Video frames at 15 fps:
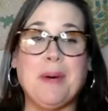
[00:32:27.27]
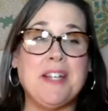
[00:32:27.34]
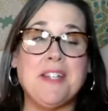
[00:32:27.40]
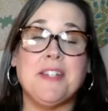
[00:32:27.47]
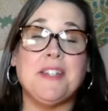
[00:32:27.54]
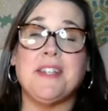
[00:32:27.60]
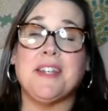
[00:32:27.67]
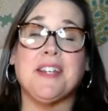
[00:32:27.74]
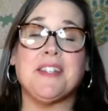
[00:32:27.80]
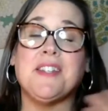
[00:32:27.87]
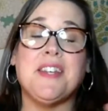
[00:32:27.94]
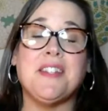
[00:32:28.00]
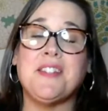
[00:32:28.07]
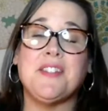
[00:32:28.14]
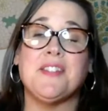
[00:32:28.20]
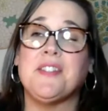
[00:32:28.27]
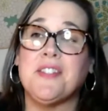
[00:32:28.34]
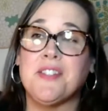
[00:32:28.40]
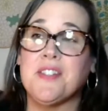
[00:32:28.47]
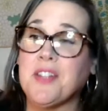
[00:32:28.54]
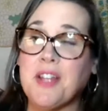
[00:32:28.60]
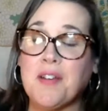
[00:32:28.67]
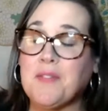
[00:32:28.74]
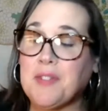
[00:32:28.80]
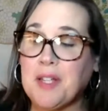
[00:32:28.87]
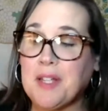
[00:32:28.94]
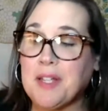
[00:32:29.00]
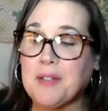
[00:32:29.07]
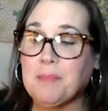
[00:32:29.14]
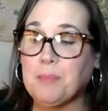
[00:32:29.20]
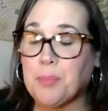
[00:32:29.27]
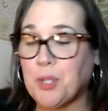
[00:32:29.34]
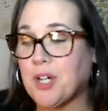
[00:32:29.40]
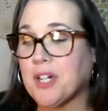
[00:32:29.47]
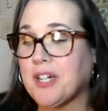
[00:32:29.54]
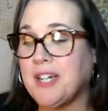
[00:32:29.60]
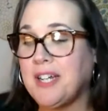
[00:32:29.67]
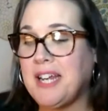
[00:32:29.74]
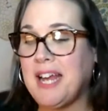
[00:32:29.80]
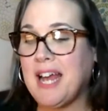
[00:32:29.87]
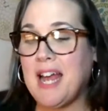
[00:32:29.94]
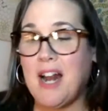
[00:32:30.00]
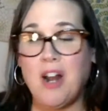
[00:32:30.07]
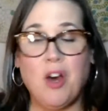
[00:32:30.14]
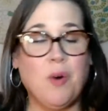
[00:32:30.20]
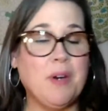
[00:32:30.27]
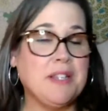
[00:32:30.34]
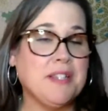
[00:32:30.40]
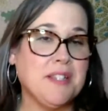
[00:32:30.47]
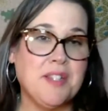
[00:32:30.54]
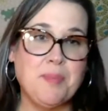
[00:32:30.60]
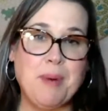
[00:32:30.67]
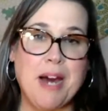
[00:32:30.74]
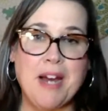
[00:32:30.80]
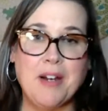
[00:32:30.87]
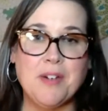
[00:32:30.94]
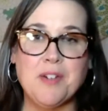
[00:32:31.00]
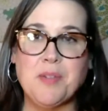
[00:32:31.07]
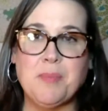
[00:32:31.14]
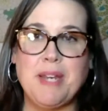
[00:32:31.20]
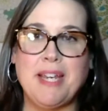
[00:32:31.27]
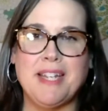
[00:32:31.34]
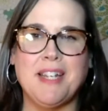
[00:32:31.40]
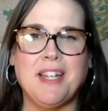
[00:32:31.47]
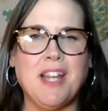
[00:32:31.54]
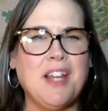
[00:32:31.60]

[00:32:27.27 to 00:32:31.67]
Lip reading: I just think it's just such a lovely book, and it always inspires me.